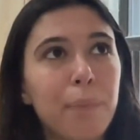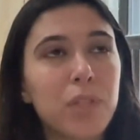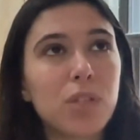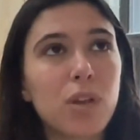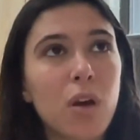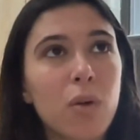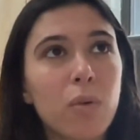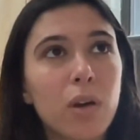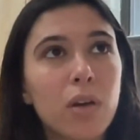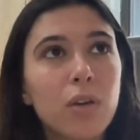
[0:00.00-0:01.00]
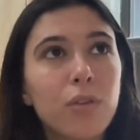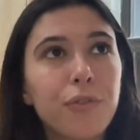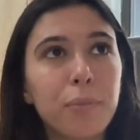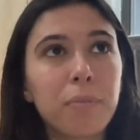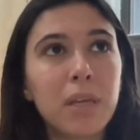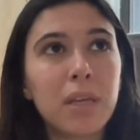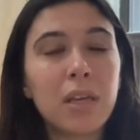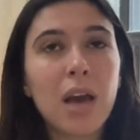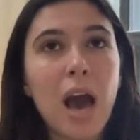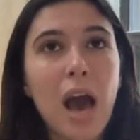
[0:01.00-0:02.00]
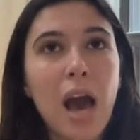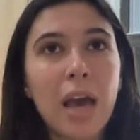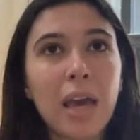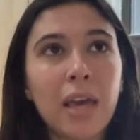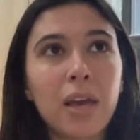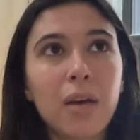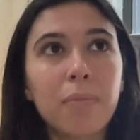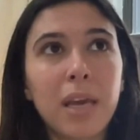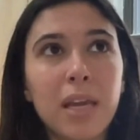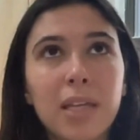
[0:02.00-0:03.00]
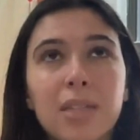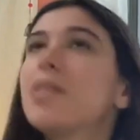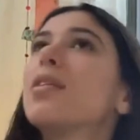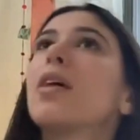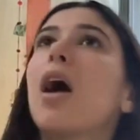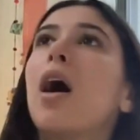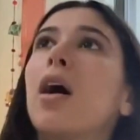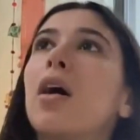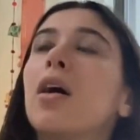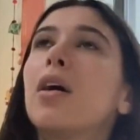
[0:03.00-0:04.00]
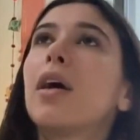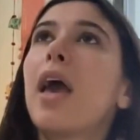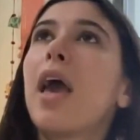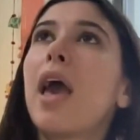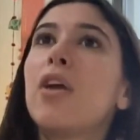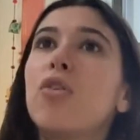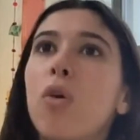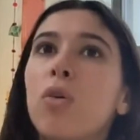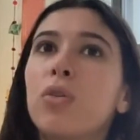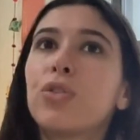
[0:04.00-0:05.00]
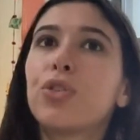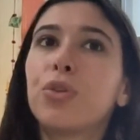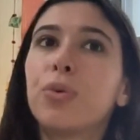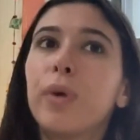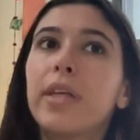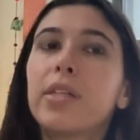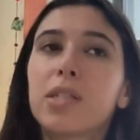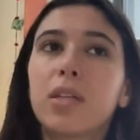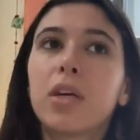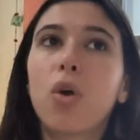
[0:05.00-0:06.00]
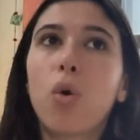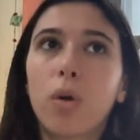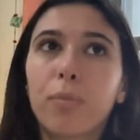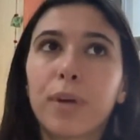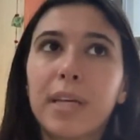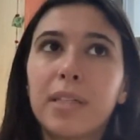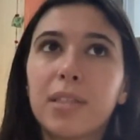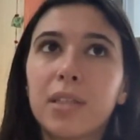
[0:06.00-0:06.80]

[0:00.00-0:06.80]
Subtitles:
So for me, I made it a goal to still incorporate